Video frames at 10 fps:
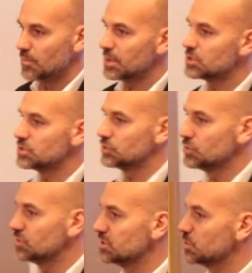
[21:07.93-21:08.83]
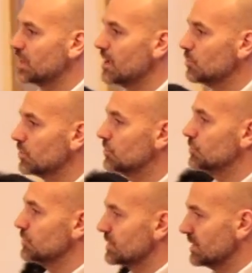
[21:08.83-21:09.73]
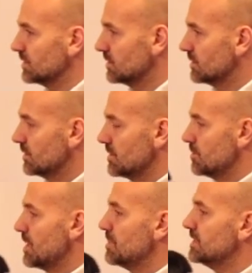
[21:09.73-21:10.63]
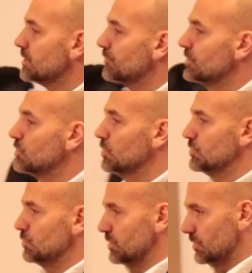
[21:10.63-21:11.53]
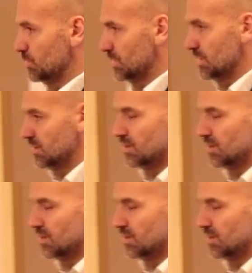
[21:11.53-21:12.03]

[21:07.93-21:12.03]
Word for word: Because the truth is what I want to do with it may be different to what you want to do with it.